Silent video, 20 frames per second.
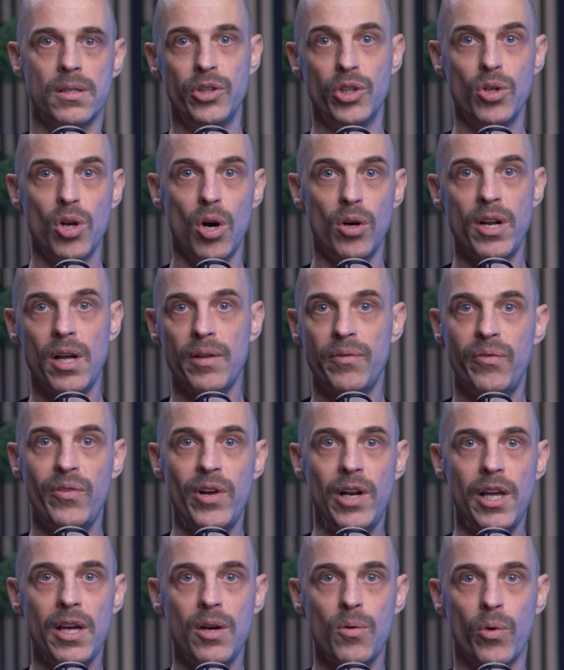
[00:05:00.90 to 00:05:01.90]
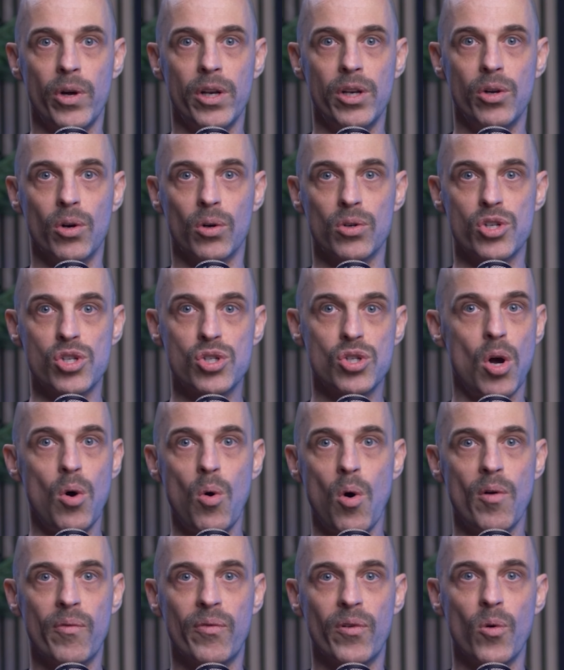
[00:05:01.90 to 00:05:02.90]
You know that feeling when you're
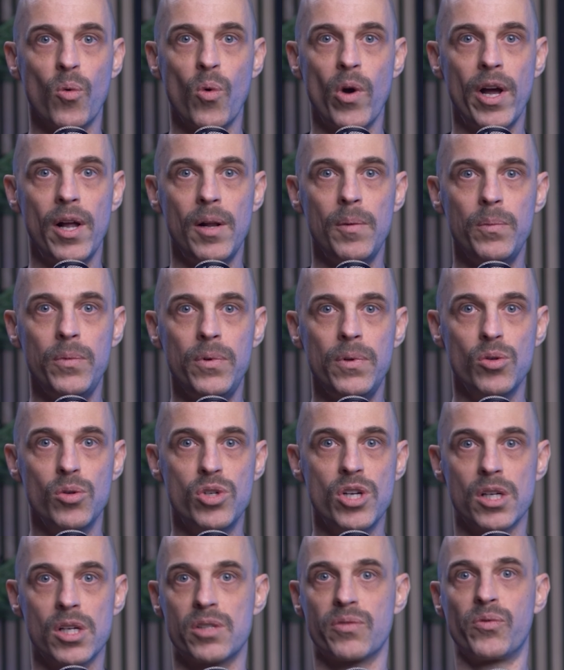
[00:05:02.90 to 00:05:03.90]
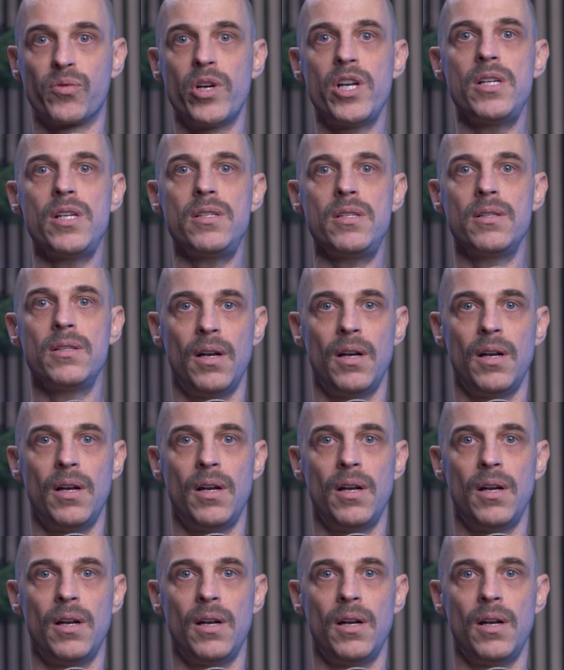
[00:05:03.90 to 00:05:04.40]
so overwhelmed you just freeze?